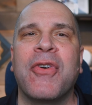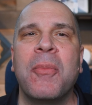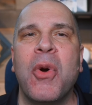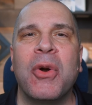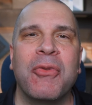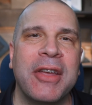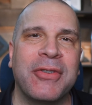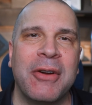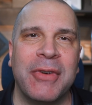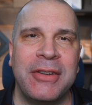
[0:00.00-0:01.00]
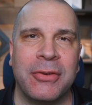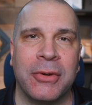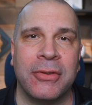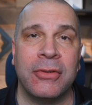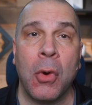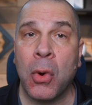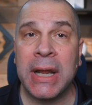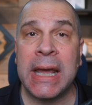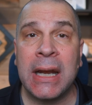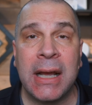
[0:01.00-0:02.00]
For more restaurant resources or
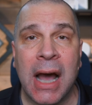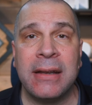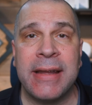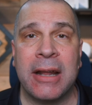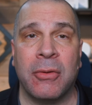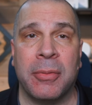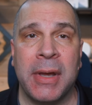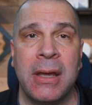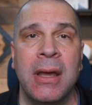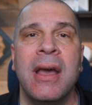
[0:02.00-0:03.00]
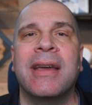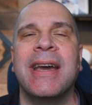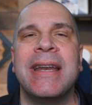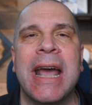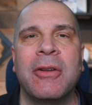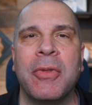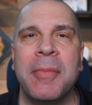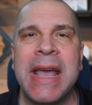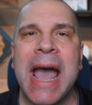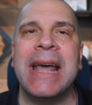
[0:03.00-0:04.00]
to get in contact with me, connect with
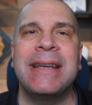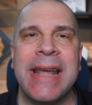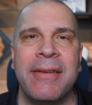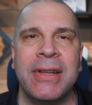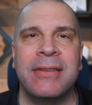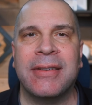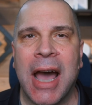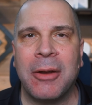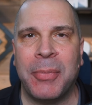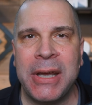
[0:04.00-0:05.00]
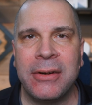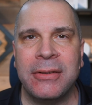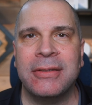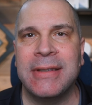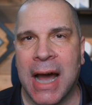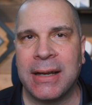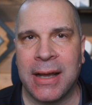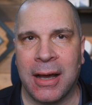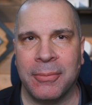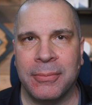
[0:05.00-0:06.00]
me at
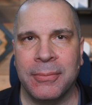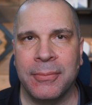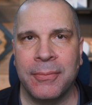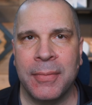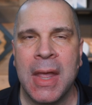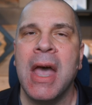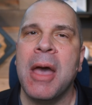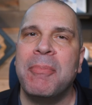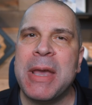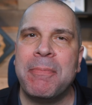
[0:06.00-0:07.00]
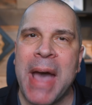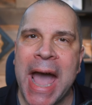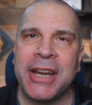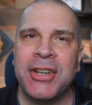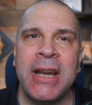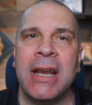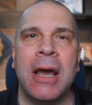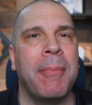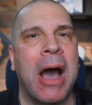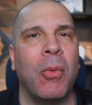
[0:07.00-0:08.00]
davidscottpeters.com. Be passionate
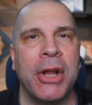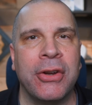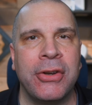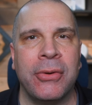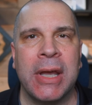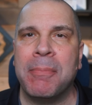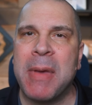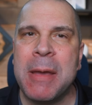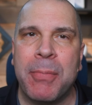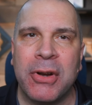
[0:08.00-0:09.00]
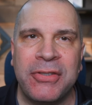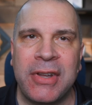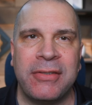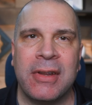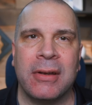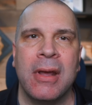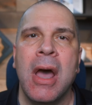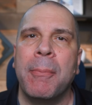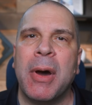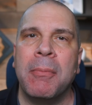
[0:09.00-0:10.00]
about what you're doing. Be persistent,
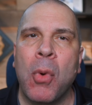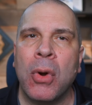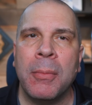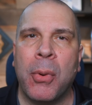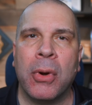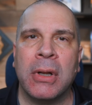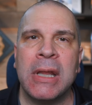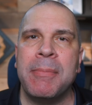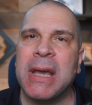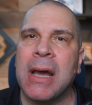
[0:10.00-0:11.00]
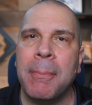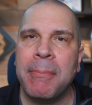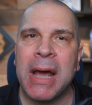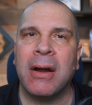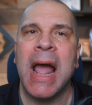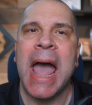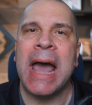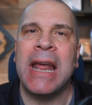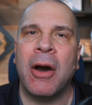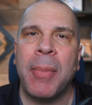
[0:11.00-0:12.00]
but more importantly, become better
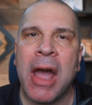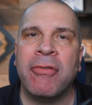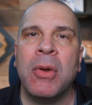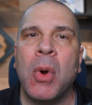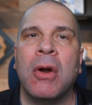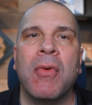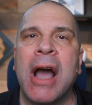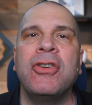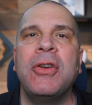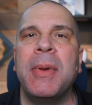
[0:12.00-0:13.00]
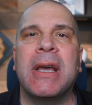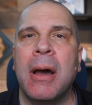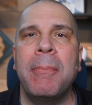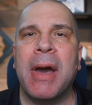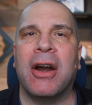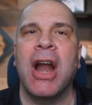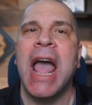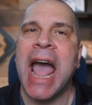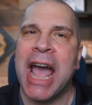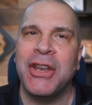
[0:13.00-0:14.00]
and help everyone around you become better.
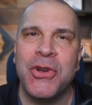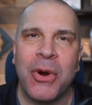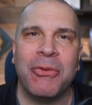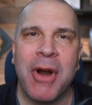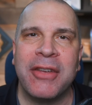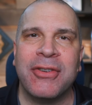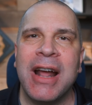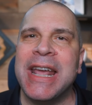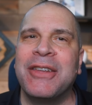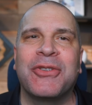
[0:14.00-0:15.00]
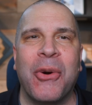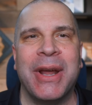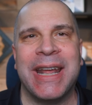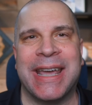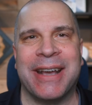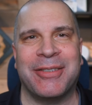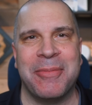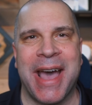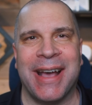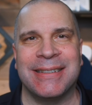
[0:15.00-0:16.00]
And your restaurant is going to kick
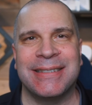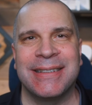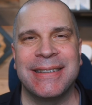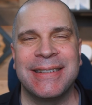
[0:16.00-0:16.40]
some ass.